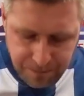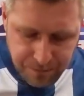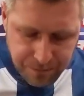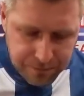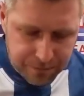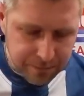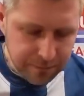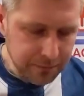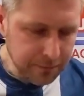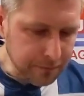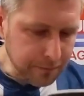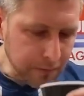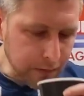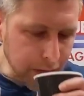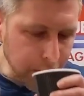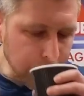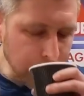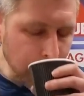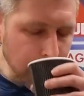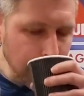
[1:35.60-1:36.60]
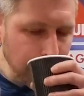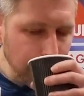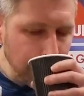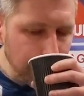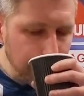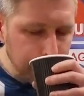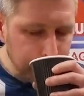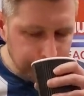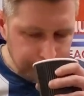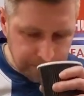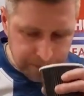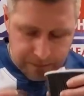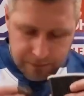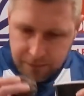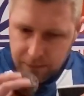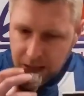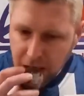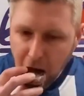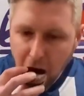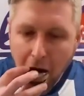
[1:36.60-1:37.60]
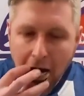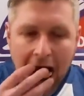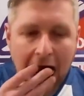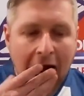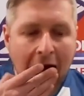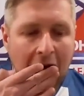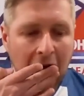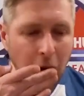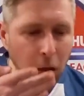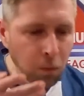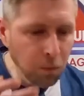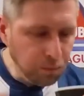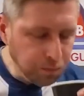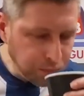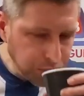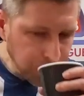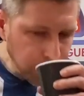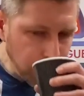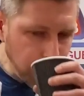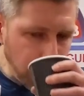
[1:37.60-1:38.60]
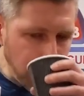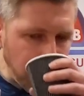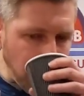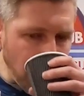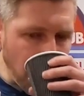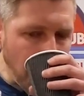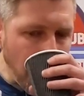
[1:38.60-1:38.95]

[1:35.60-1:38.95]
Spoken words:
50 on his plate. And there's his extra 10.